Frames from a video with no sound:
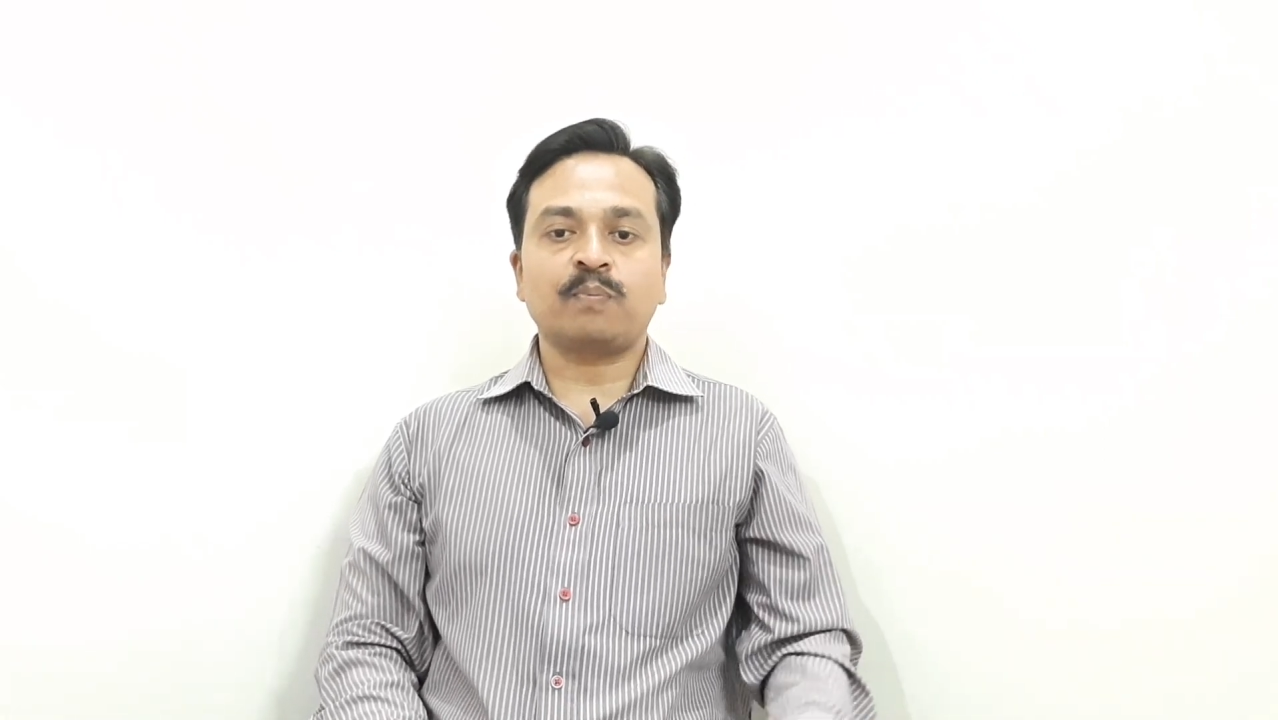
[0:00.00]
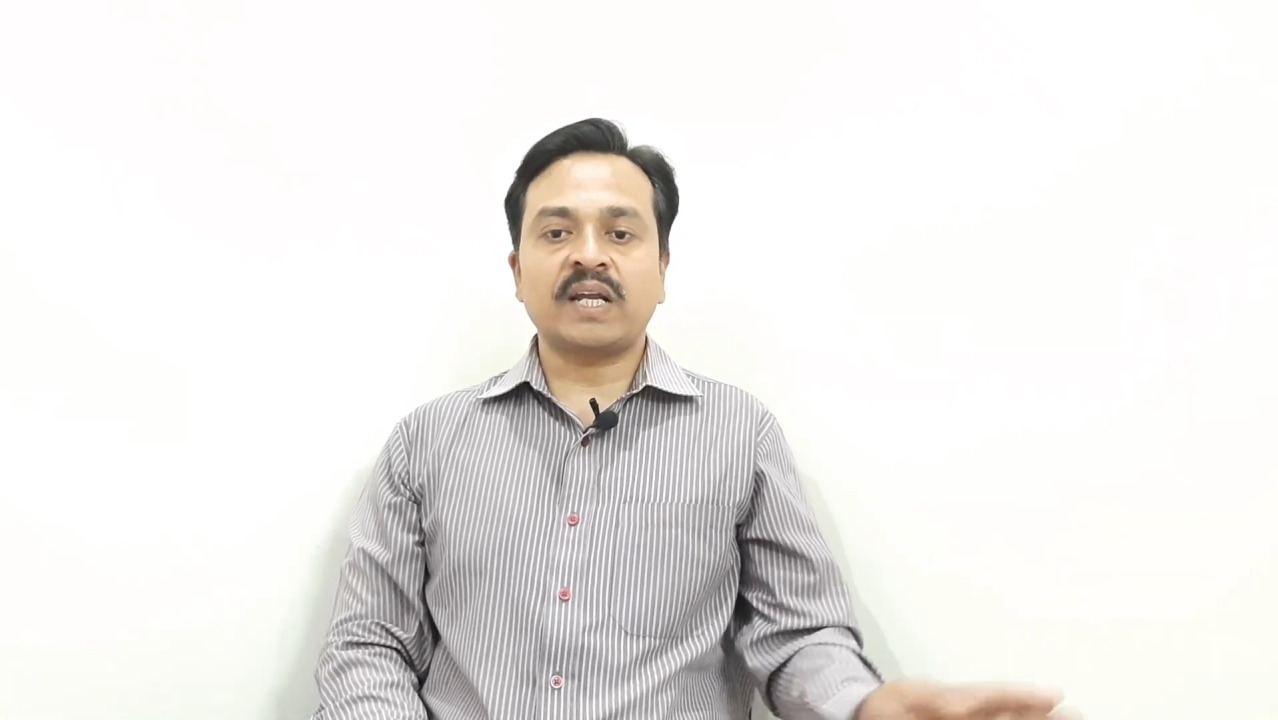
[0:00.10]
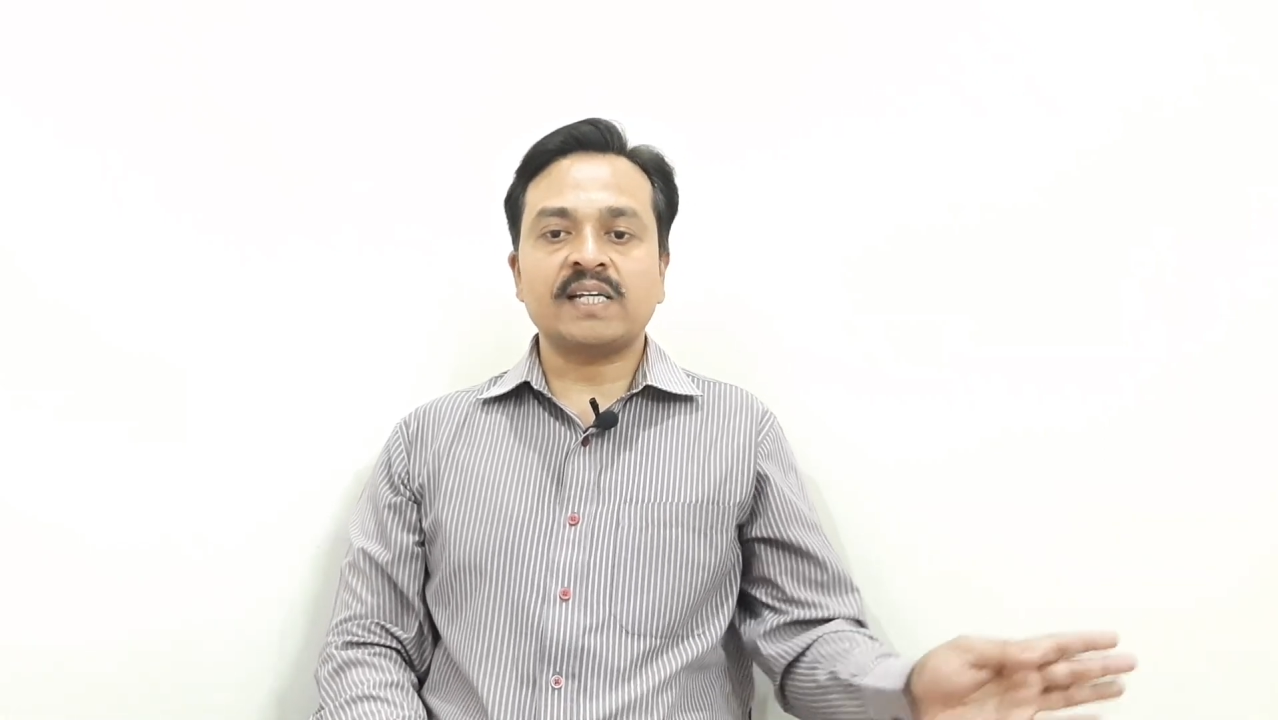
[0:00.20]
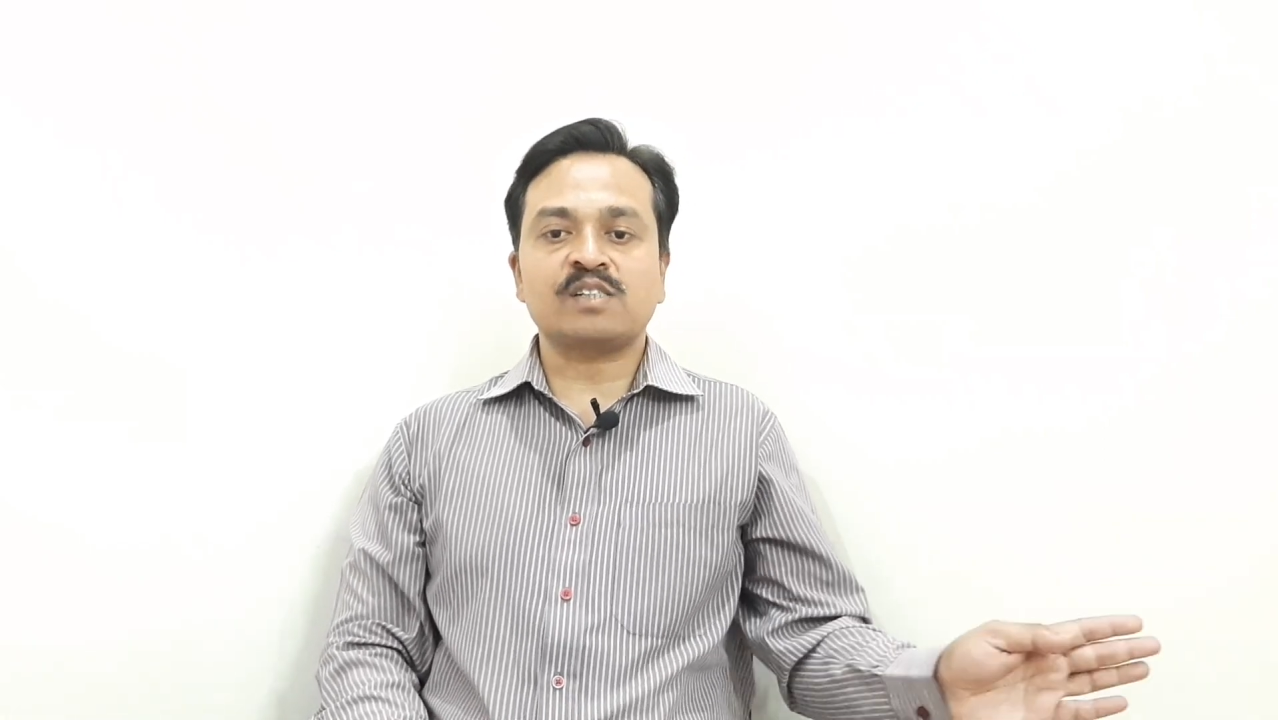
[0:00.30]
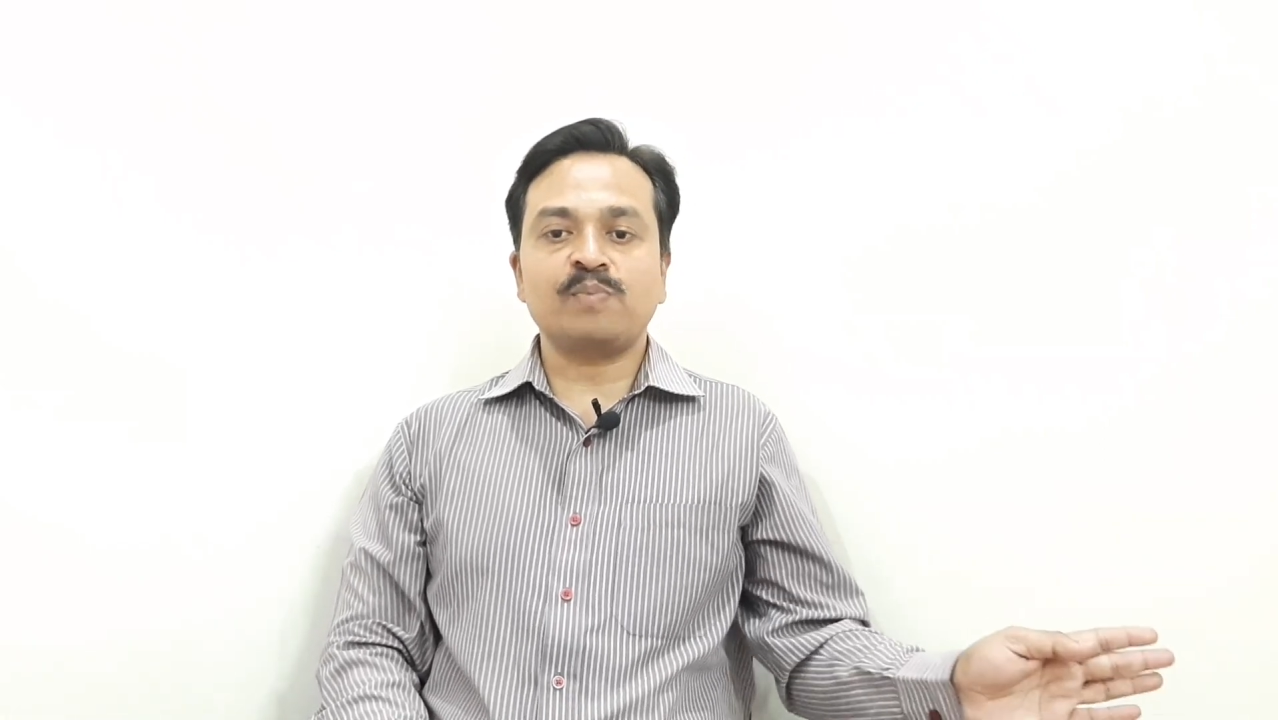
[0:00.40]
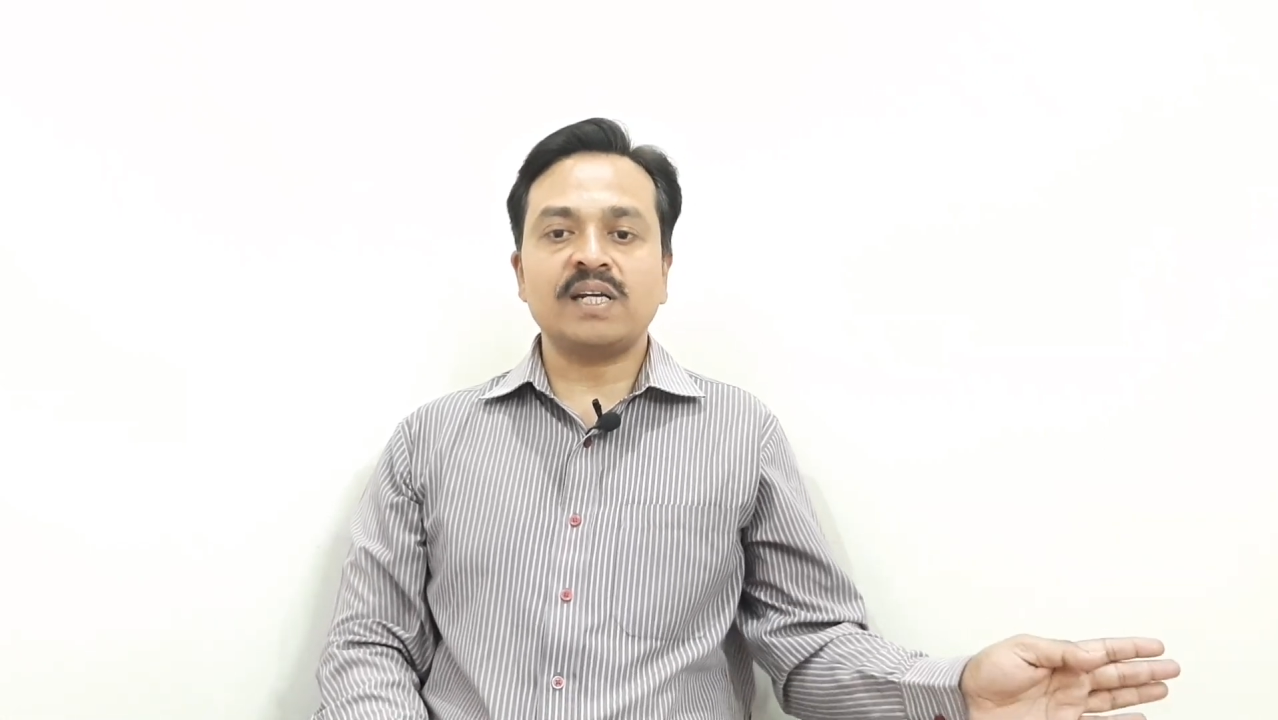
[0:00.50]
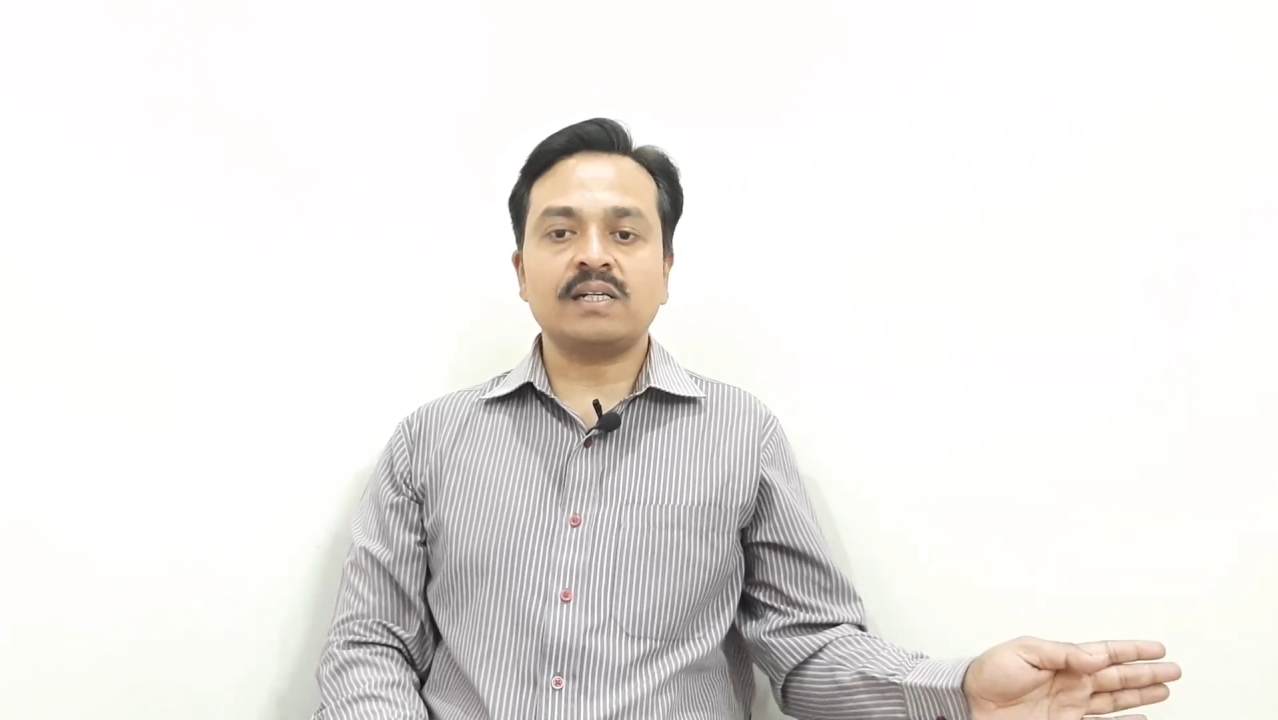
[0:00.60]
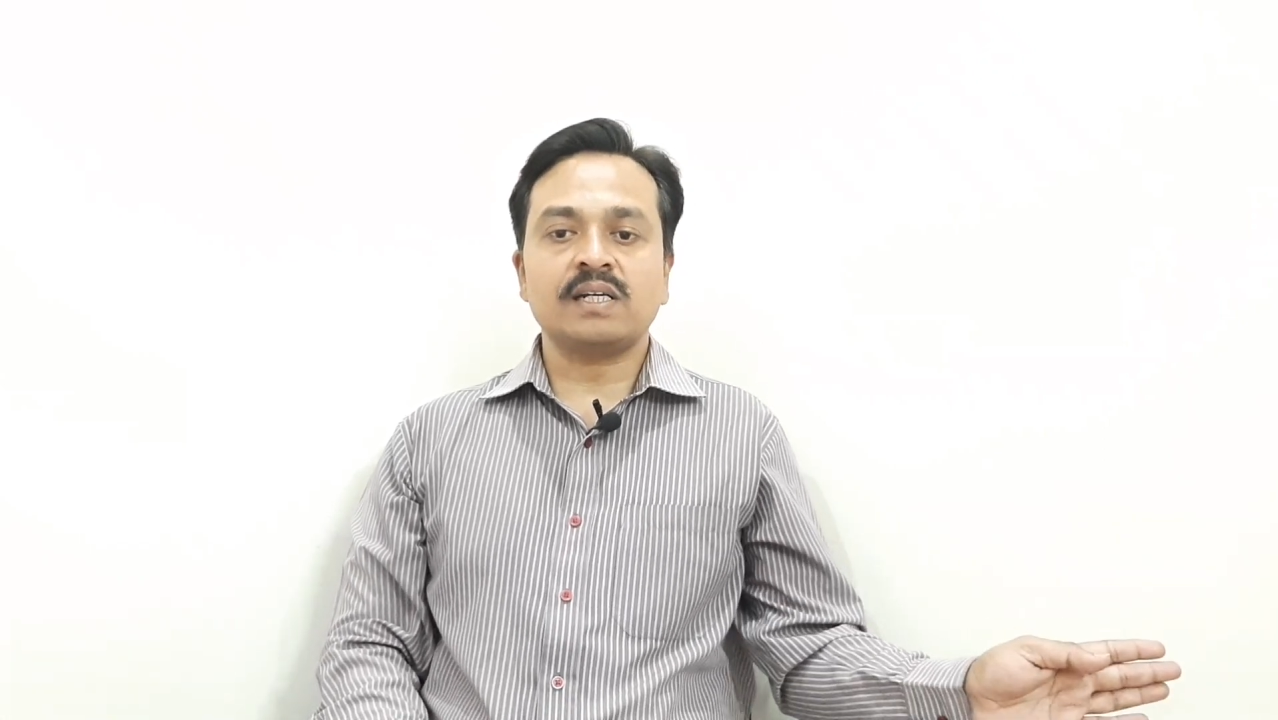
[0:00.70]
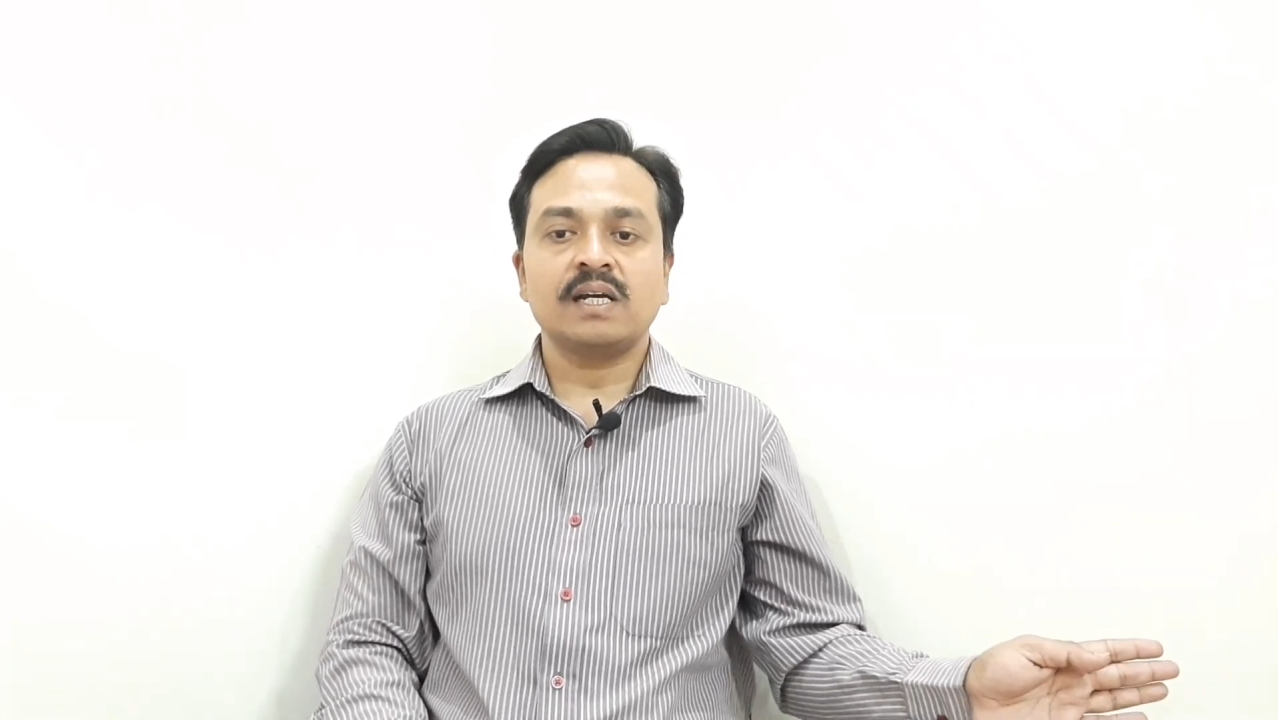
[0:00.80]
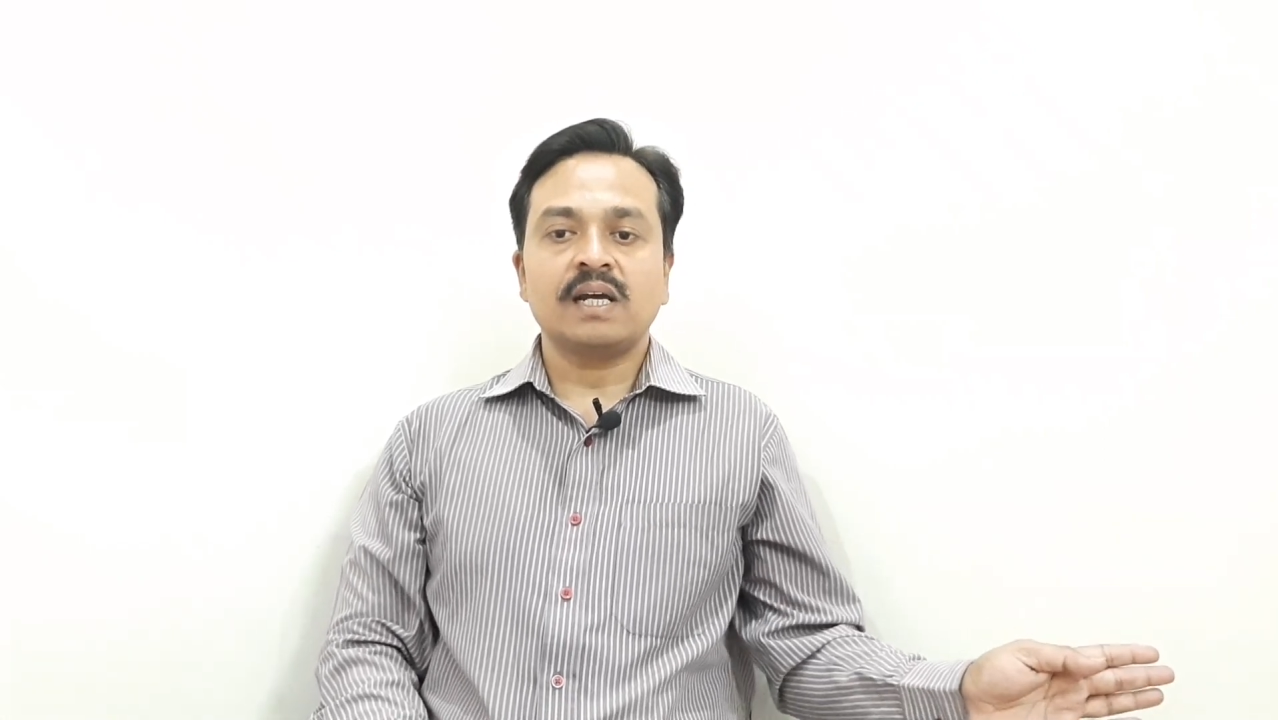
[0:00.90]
placement,